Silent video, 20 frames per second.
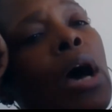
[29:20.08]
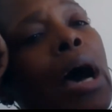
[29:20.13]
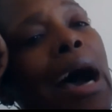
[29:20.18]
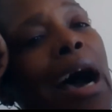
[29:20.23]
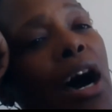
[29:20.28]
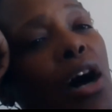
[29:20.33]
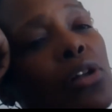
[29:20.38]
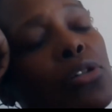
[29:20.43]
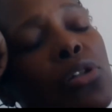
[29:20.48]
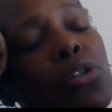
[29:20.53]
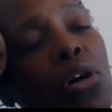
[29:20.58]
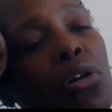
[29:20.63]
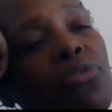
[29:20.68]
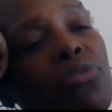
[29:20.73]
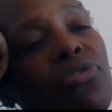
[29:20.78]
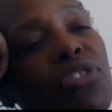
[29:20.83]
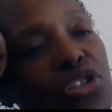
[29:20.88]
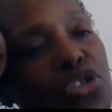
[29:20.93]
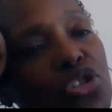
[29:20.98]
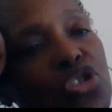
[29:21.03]
how long
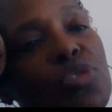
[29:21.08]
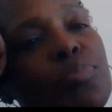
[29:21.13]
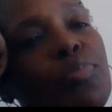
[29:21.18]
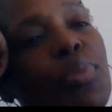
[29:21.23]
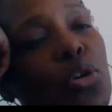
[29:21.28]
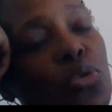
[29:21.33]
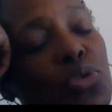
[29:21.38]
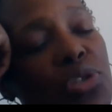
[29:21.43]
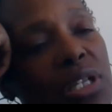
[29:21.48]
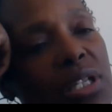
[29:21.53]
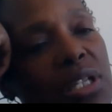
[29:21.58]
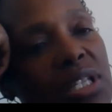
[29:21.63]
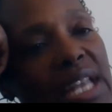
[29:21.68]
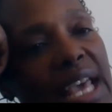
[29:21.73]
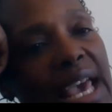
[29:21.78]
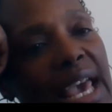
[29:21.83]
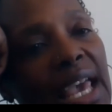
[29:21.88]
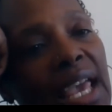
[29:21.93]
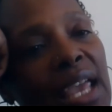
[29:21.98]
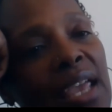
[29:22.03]
things are supposed to
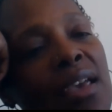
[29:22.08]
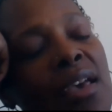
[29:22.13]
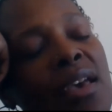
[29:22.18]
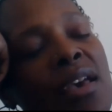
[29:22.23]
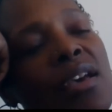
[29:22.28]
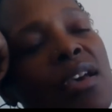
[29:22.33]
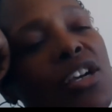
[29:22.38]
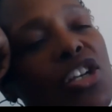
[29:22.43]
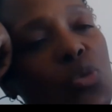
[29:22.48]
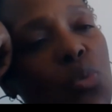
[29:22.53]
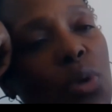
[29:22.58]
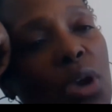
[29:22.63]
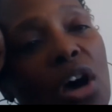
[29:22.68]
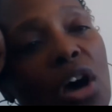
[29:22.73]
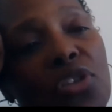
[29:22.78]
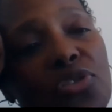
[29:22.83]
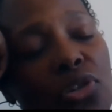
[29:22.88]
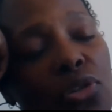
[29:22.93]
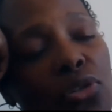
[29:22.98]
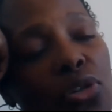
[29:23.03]
stay, because we
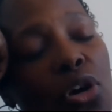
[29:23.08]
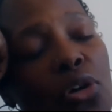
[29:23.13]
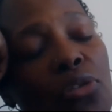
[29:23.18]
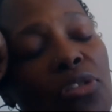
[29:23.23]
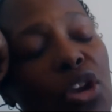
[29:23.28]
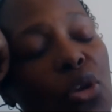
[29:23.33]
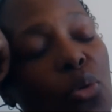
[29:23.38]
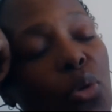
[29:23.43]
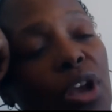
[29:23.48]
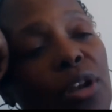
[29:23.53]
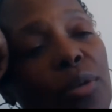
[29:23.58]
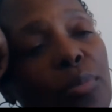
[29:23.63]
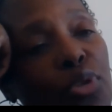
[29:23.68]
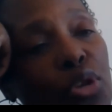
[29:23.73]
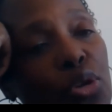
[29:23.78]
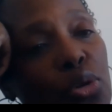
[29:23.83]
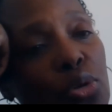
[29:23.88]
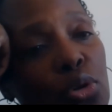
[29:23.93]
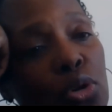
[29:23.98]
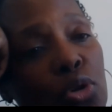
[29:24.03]
also know that credit
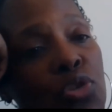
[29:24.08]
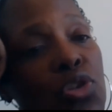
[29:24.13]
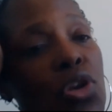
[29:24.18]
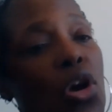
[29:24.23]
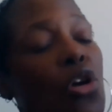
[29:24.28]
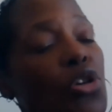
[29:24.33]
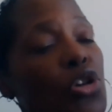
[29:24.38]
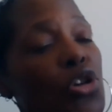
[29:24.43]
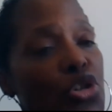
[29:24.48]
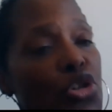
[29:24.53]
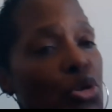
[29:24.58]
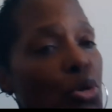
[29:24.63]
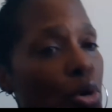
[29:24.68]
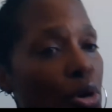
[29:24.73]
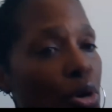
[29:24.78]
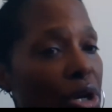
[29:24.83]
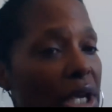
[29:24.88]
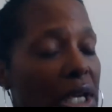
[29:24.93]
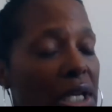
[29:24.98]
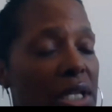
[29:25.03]
bureaus are
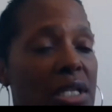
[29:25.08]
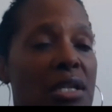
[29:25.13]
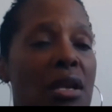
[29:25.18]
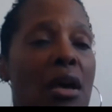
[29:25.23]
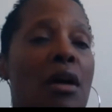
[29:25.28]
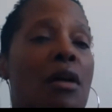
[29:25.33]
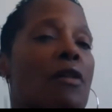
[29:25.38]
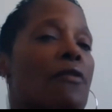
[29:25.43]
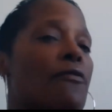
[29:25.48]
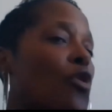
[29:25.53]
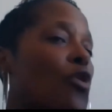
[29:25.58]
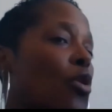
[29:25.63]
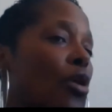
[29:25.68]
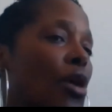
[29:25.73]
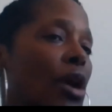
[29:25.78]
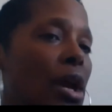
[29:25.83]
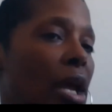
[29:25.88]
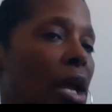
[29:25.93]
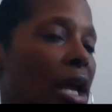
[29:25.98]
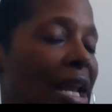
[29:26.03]
notorious for
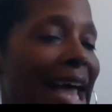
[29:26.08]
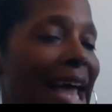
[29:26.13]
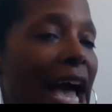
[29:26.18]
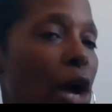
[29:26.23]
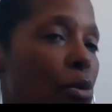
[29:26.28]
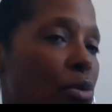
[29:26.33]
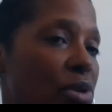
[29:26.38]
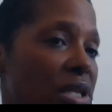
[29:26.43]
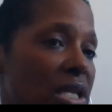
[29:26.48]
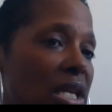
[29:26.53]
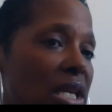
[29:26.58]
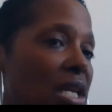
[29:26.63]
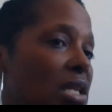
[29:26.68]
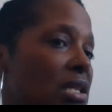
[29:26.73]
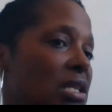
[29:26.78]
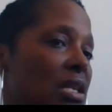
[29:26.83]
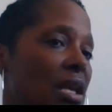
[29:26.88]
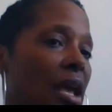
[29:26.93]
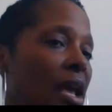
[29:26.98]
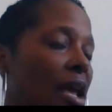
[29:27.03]

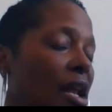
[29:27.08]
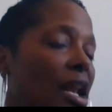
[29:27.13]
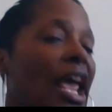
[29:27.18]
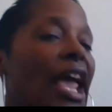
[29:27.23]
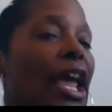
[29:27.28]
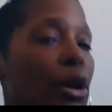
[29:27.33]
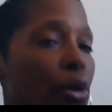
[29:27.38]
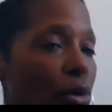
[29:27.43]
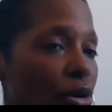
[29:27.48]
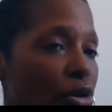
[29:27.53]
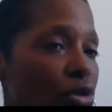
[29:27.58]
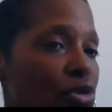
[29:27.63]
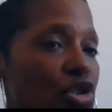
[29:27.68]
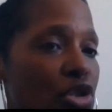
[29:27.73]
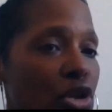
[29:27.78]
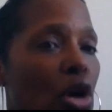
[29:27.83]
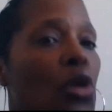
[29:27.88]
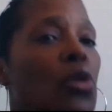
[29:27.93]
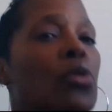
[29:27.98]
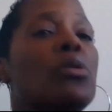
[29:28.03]
inaccuracies and errors.
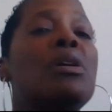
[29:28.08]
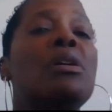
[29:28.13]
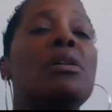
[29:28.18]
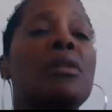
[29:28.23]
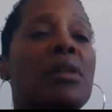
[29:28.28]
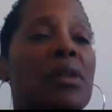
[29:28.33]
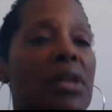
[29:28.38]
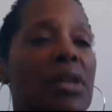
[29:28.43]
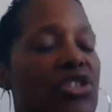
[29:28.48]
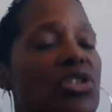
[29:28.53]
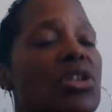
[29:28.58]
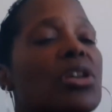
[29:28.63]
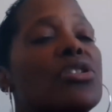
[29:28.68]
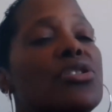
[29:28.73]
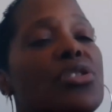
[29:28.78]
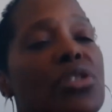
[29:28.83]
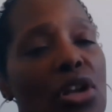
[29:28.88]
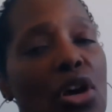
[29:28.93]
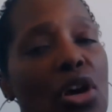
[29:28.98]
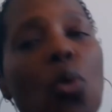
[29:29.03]
So it's good
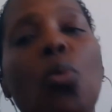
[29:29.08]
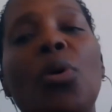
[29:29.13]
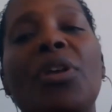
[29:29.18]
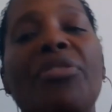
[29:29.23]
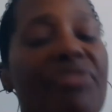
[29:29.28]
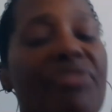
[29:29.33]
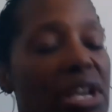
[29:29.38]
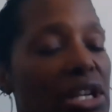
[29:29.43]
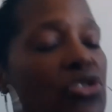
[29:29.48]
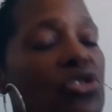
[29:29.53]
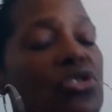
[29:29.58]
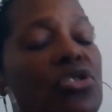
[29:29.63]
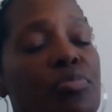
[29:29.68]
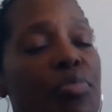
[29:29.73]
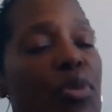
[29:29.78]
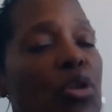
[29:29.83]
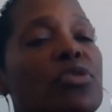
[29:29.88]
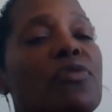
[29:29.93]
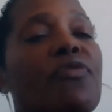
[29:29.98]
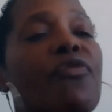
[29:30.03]
to know when things are
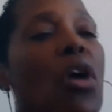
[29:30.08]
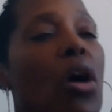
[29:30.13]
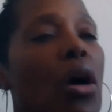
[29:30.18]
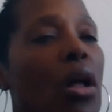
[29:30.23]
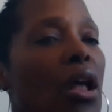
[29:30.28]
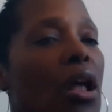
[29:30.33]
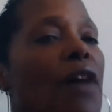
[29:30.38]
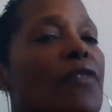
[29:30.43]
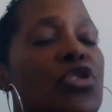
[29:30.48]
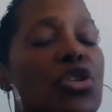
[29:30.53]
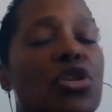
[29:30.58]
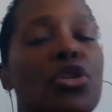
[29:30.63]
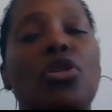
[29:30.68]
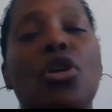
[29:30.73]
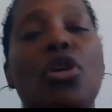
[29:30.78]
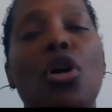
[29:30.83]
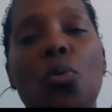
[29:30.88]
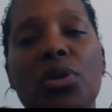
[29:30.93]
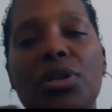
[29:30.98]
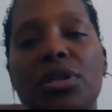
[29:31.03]
supposed to fall off so you
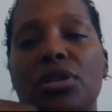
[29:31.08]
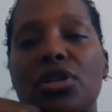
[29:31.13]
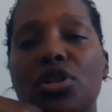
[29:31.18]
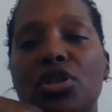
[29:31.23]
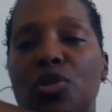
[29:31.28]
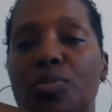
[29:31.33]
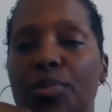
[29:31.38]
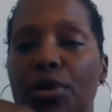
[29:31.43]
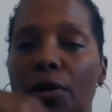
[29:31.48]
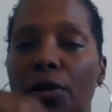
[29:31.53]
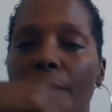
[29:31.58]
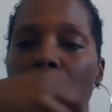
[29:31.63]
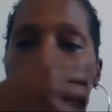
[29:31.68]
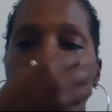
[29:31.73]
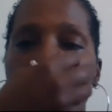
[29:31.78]
know what to dispute.